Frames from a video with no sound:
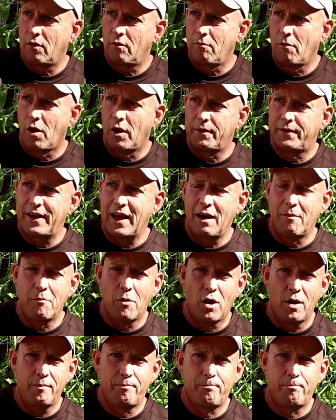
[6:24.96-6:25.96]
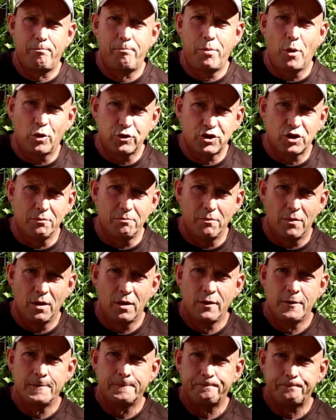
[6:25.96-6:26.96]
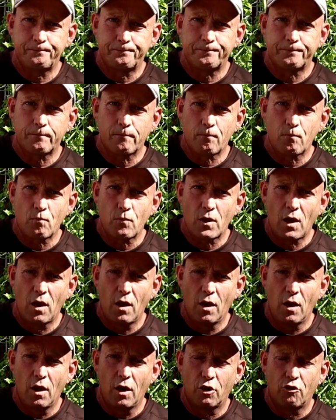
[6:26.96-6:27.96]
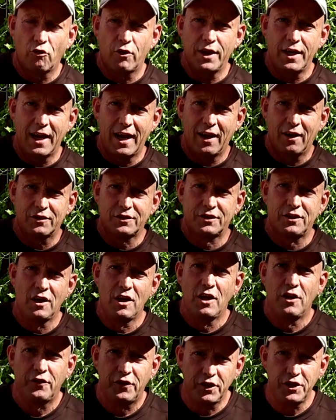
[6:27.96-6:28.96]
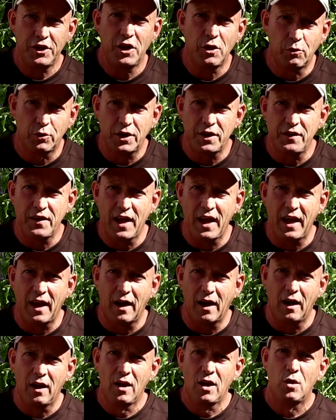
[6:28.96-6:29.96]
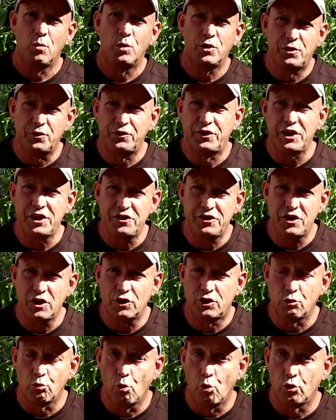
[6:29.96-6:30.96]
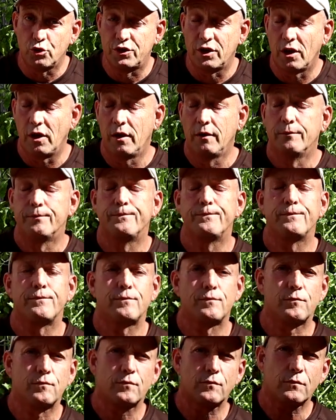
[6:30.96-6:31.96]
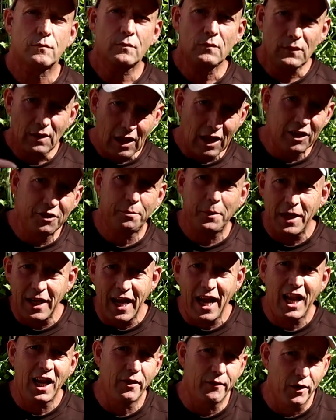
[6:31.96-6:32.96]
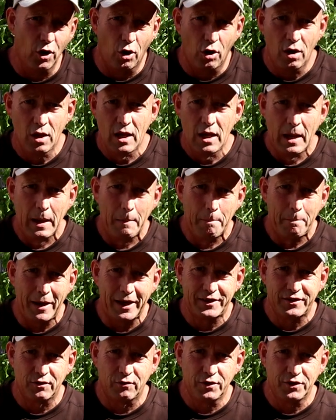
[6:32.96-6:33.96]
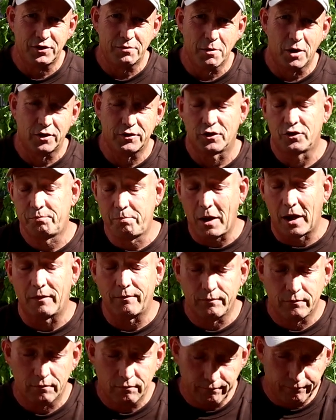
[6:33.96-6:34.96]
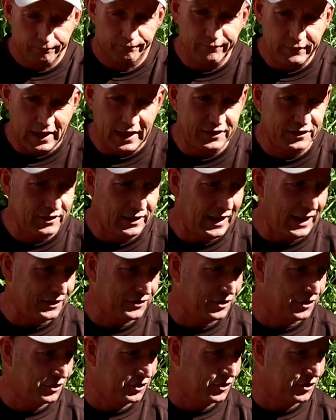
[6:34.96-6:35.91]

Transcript: my down my bottom uh, greenhouse, the yield in there, which was easier to water, has been a hell of a lot better in tomatoes. But that's that's an